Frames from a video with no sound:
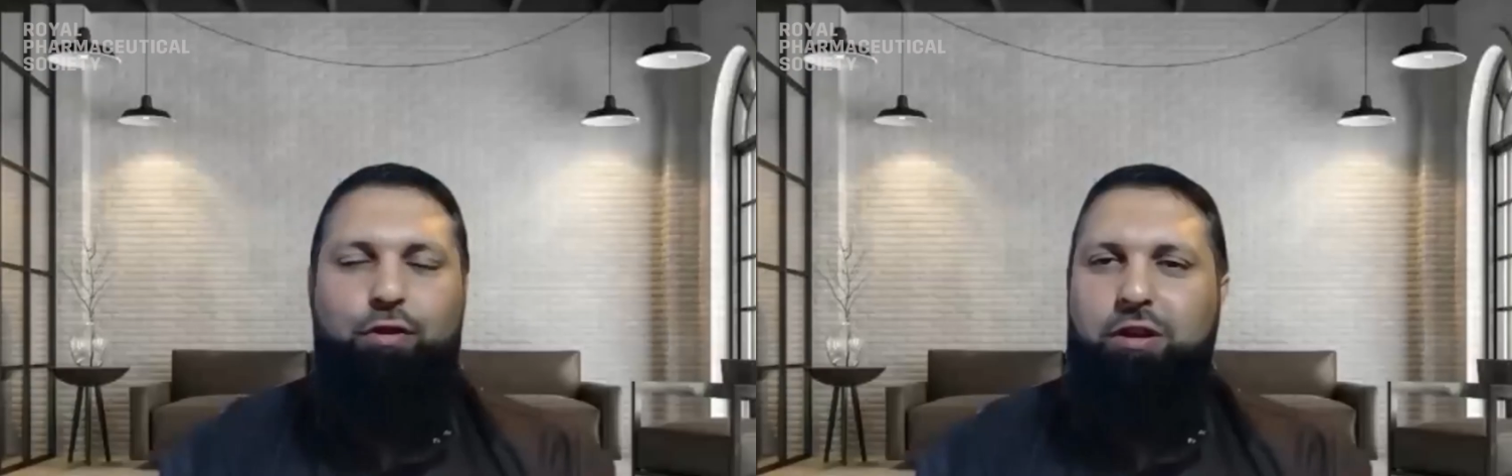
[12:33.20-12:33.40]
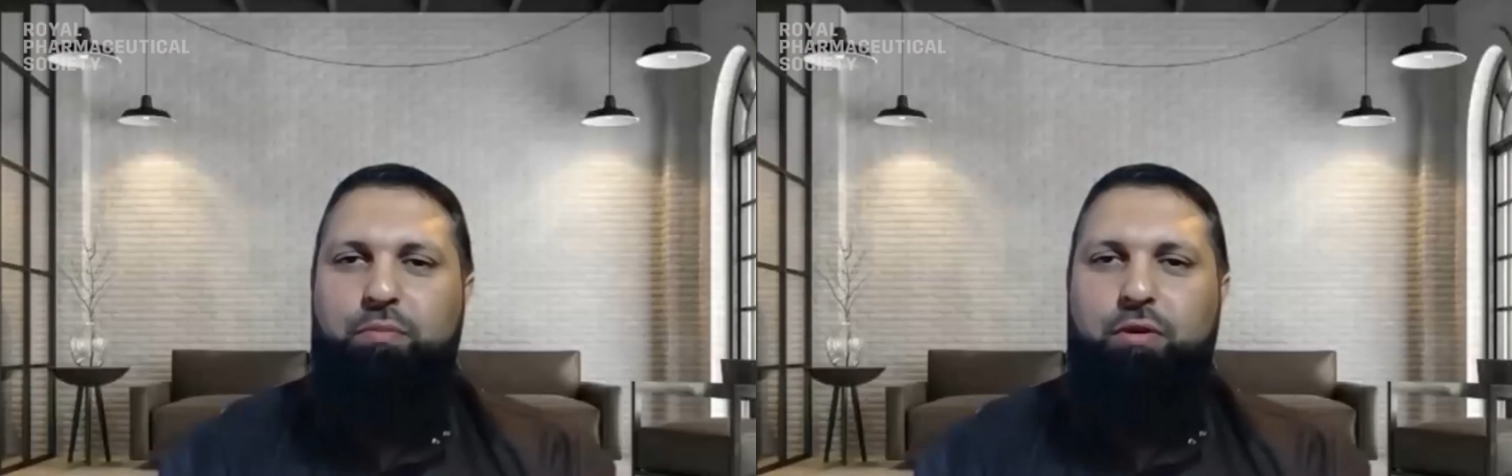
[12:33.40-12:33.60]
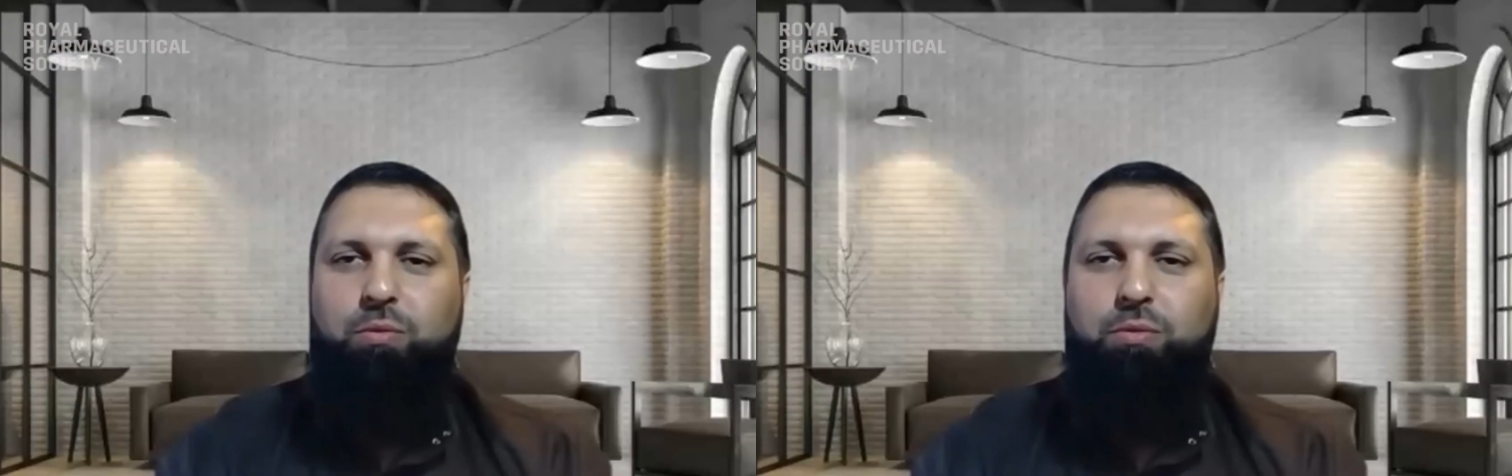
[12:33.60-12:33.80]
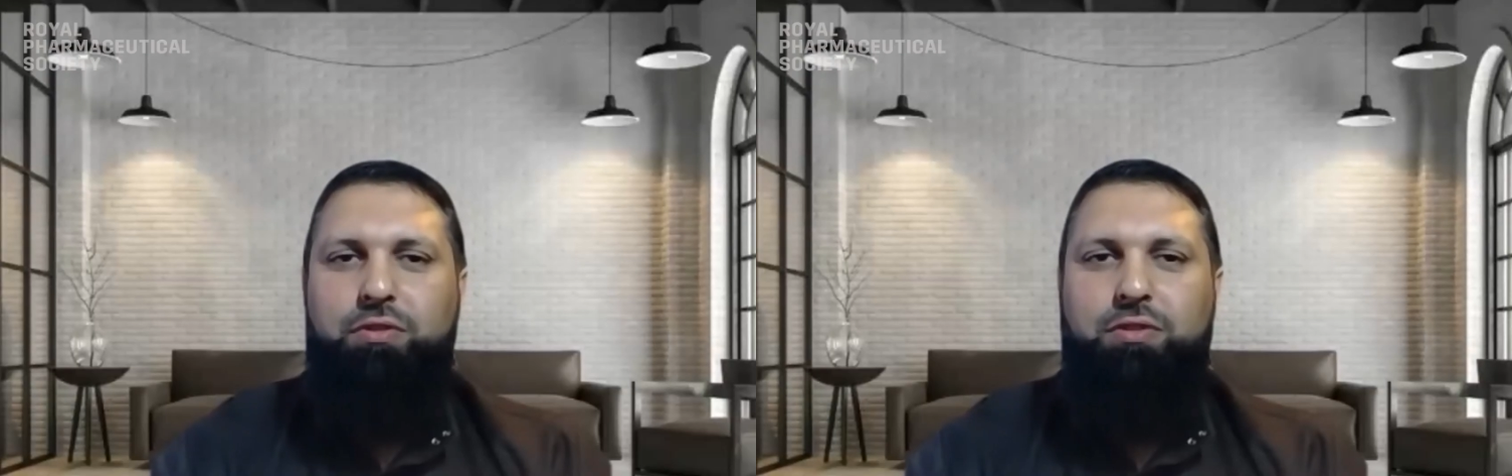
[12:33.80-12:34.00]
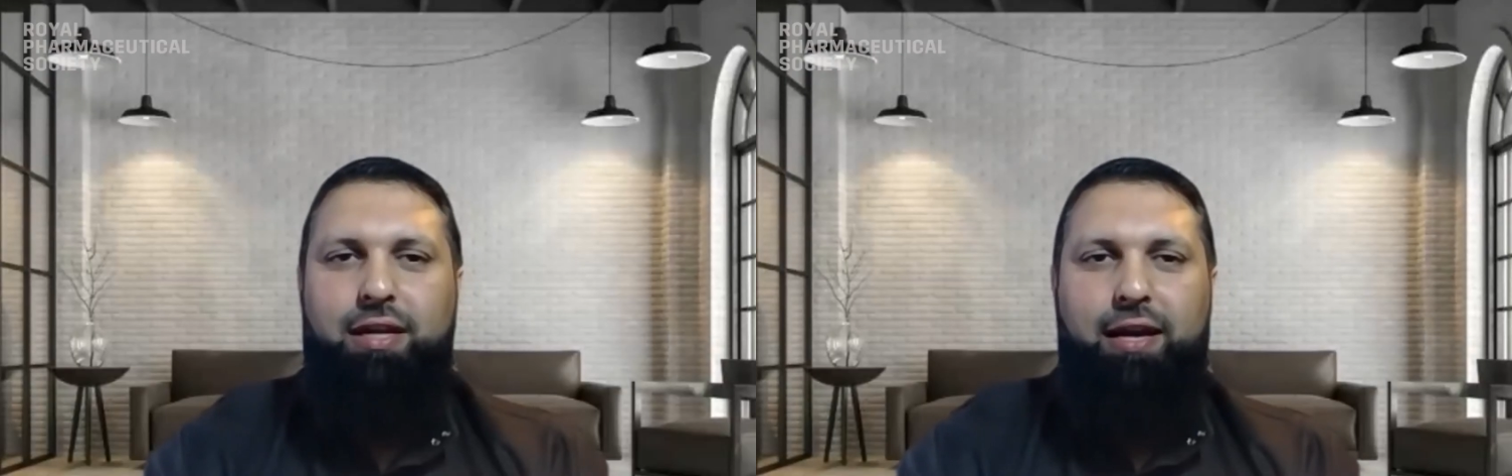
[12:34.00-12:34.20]
wrong
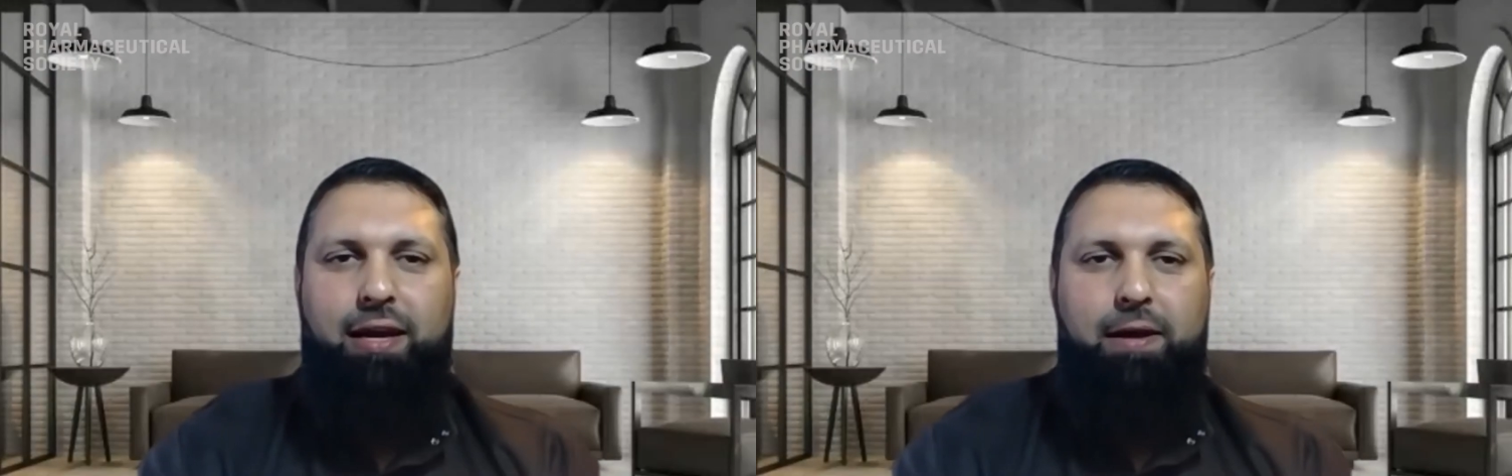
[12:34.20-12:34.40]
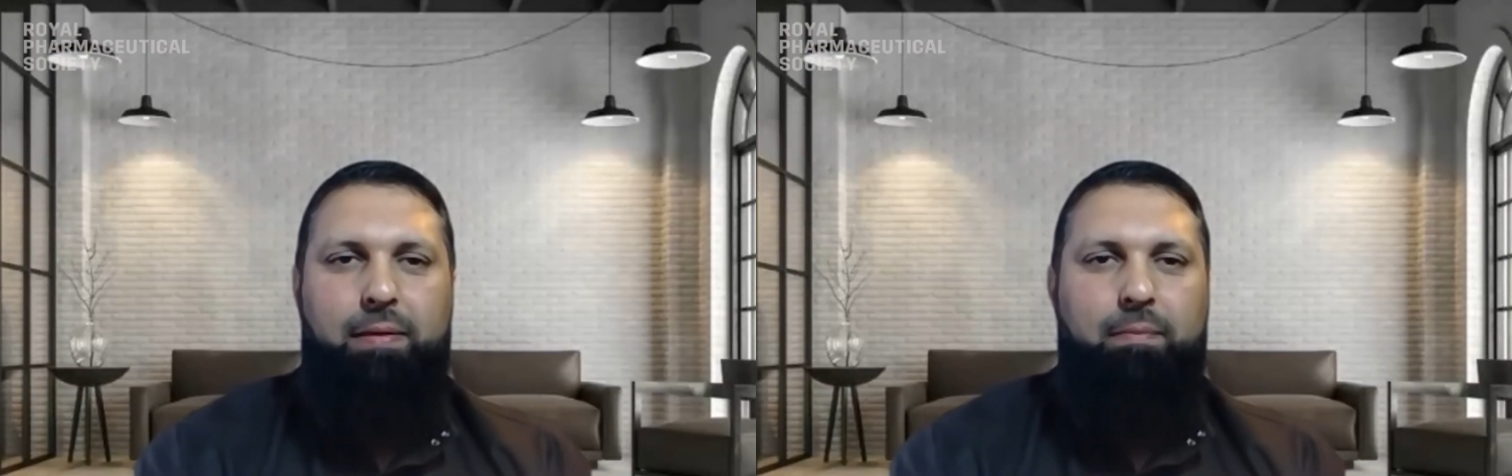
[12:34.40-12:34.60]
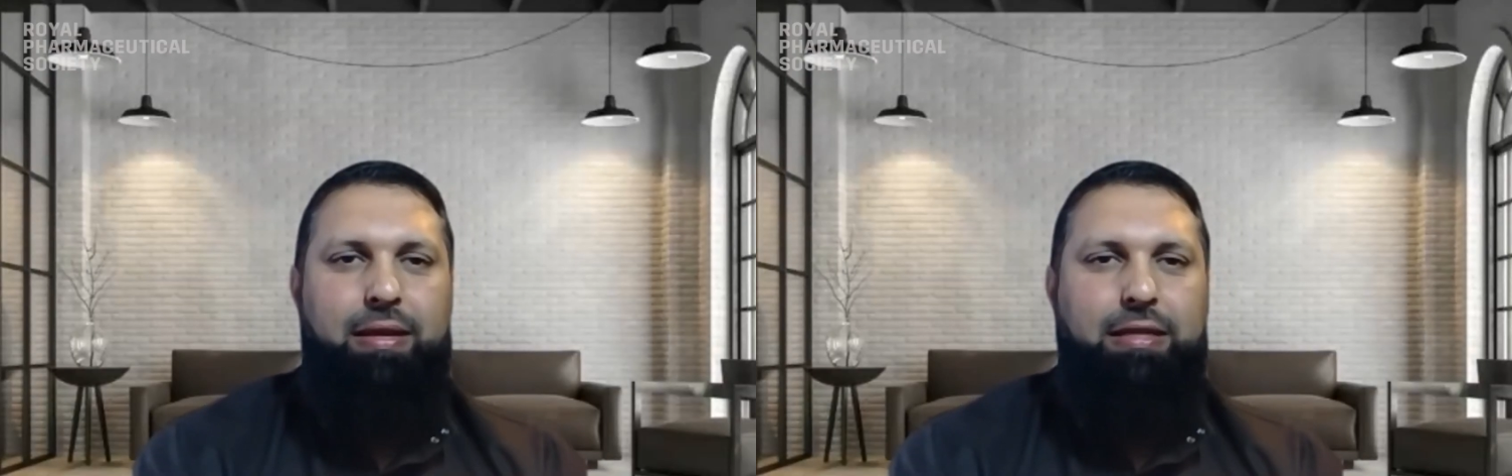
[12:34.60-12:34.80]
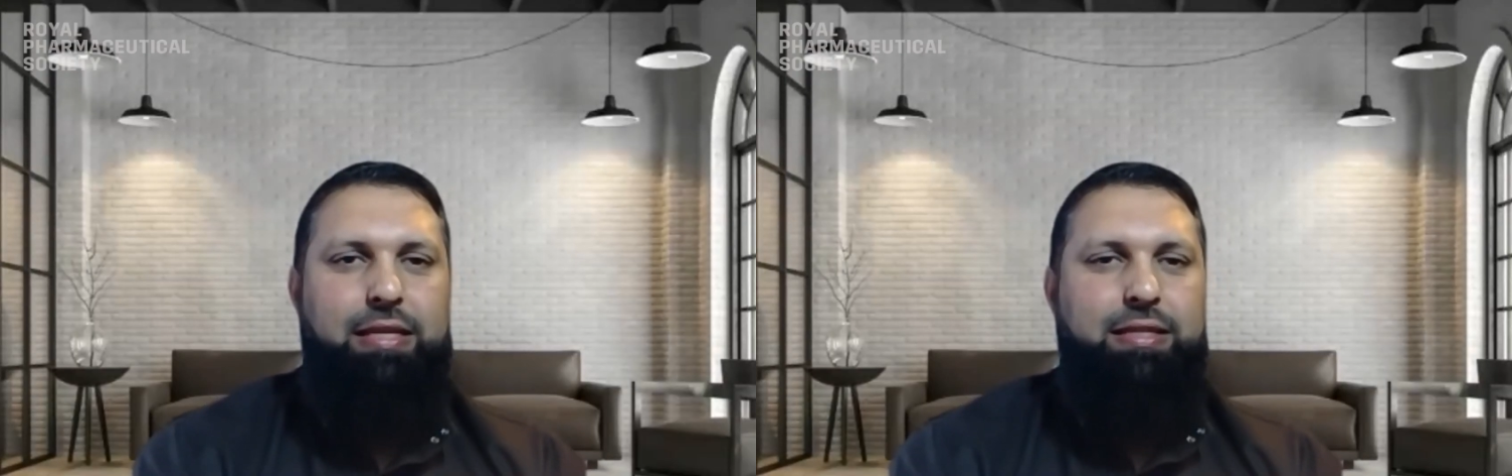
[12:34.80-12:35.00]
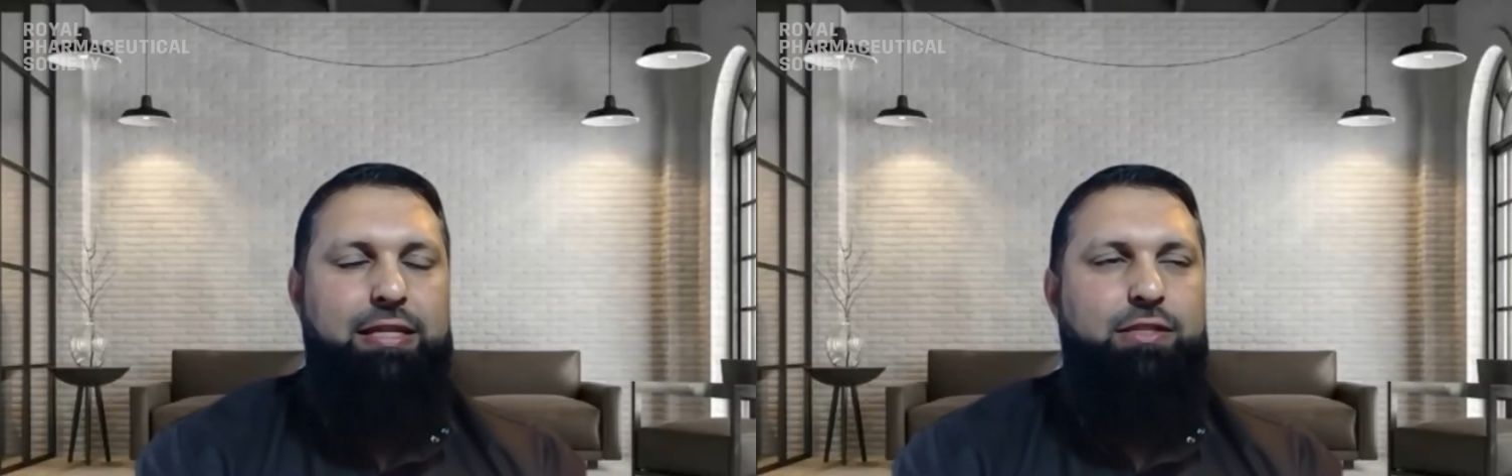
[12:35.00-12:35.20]
approach.
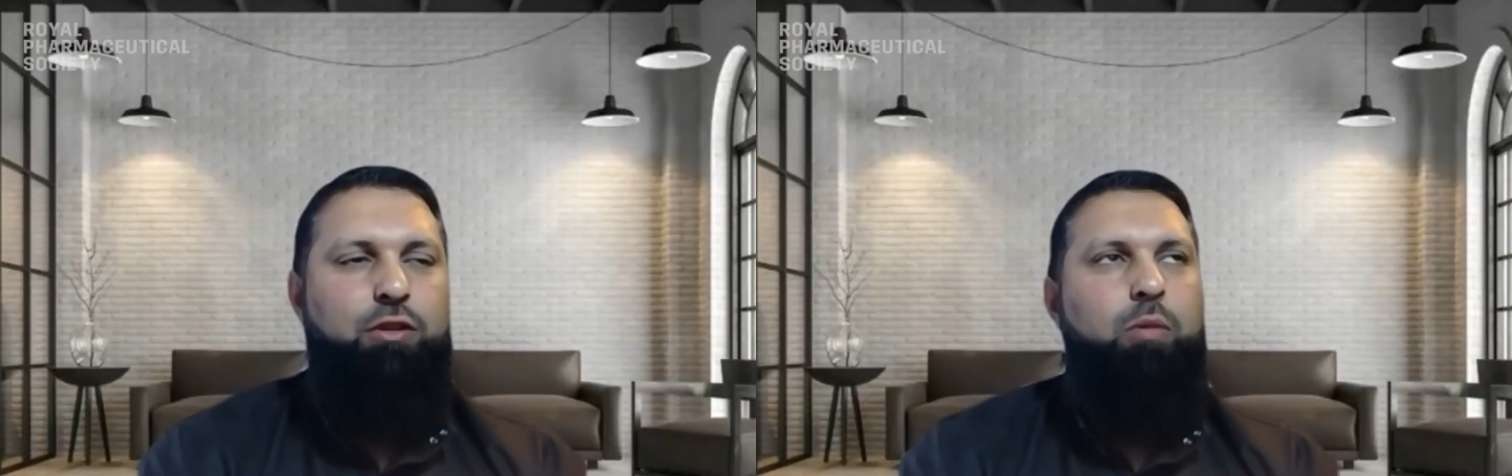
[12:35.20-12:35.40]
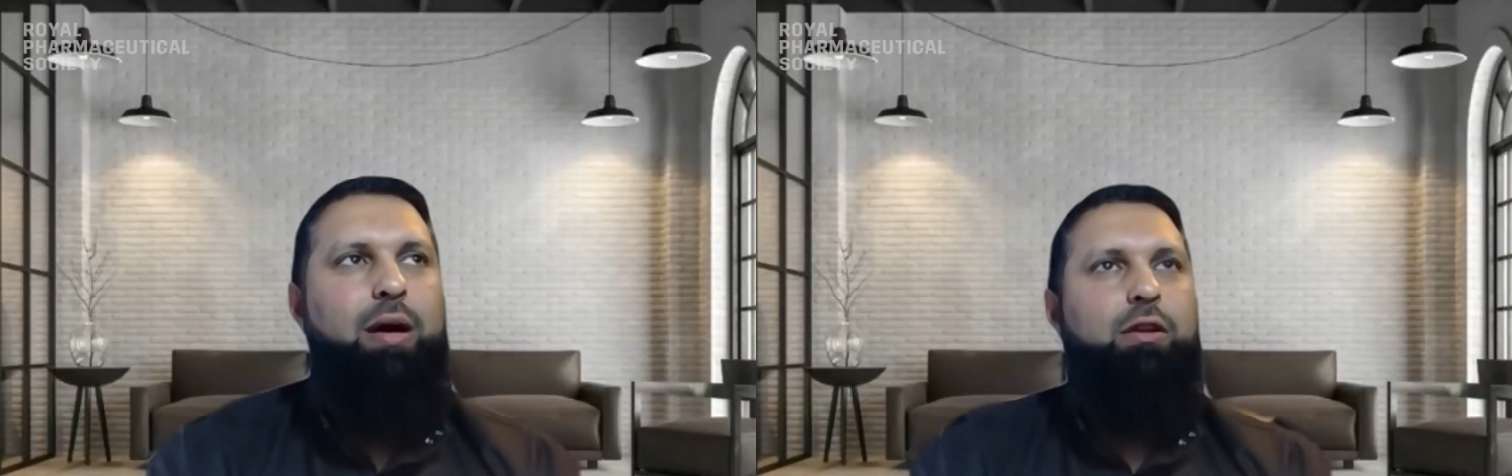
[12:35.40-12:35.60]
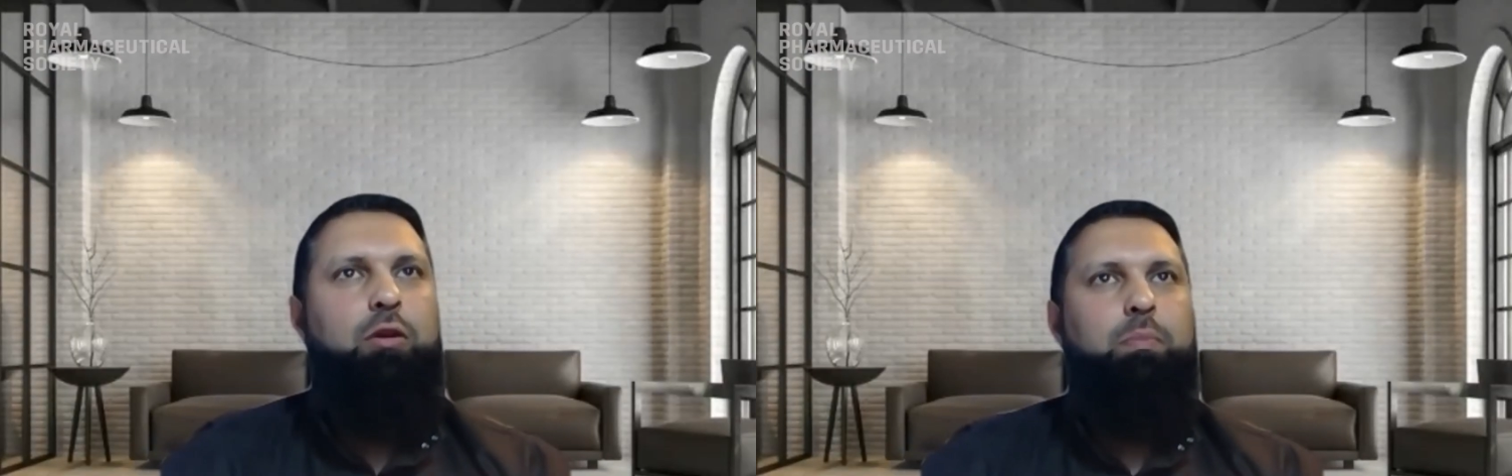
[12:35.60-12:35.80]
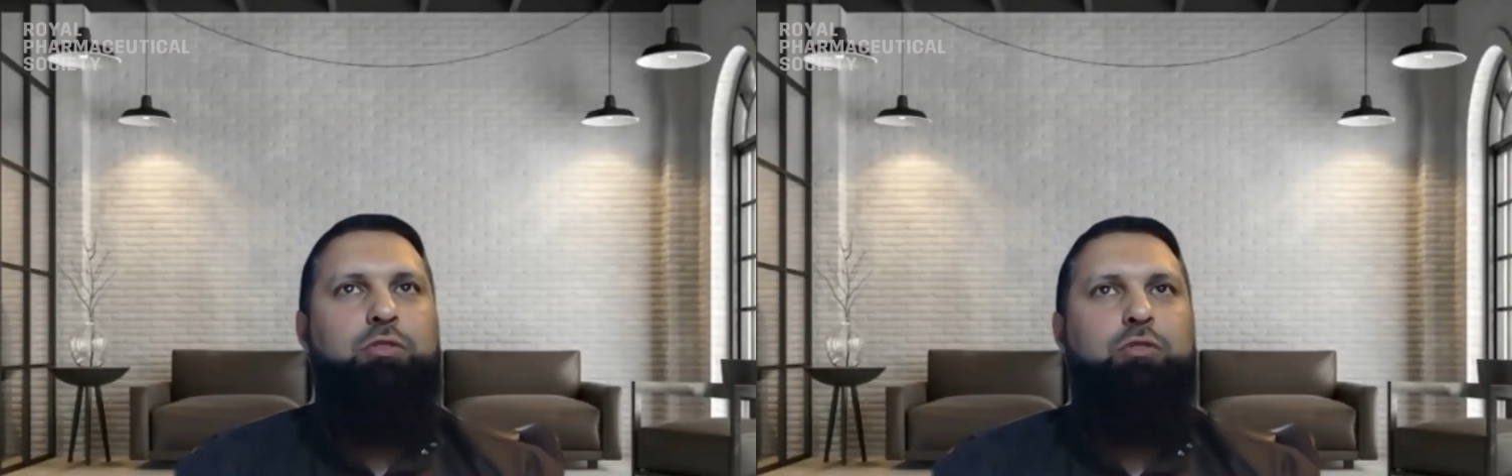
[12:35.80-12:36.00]
It's not about numbers,